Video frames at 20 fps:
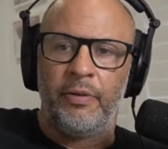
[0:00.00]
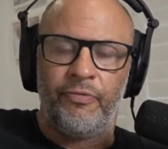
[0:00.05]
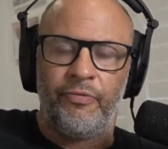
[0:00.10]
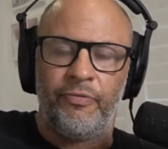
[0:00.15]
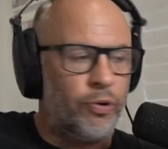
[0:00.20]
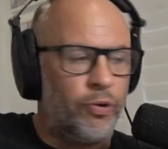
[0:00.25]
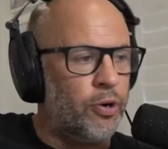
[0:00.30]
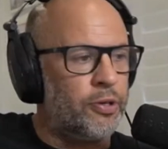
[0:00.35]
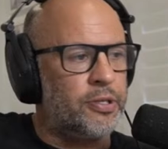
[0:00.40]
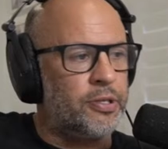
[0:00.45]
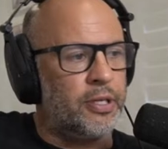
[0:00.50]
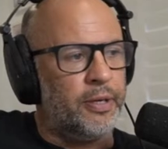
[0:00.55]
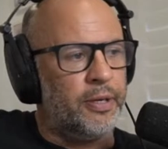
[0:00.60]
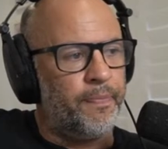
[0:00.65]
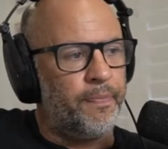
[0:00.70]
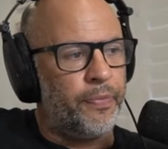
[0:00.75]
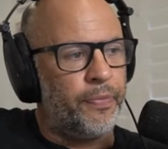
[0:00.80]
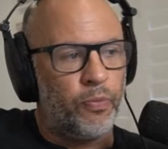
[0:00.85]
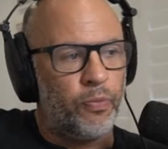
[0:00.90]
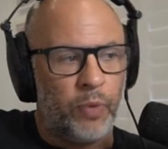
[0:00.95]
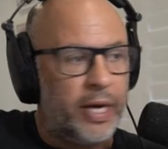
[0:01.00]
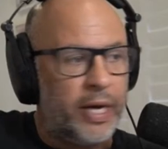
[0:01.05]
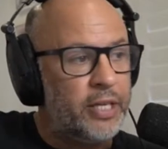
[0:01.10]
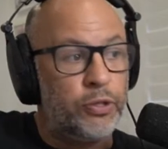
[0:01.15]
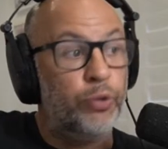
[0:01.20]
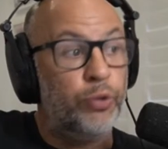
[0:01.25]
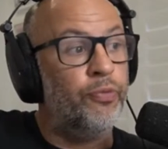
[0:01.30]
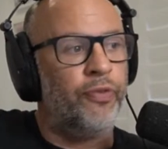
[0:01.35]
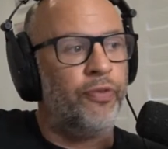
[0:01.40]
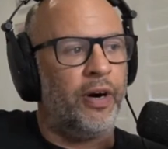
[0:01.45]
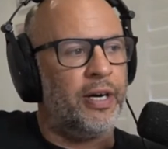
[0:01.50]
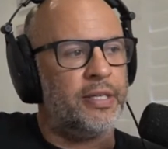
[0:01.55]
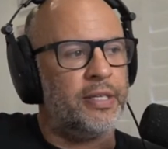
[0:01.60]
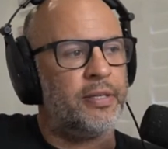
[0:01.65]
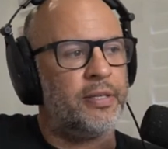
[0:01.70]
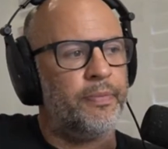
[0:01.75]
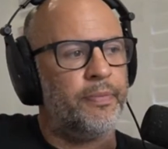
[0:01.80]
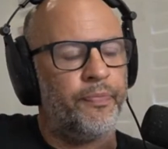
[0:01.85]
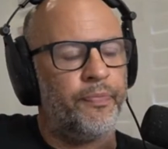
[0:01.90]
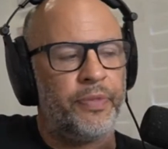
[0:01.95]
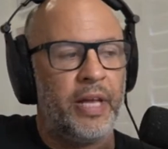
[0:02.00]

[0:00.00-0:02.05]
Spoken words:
for Costa, way too fast.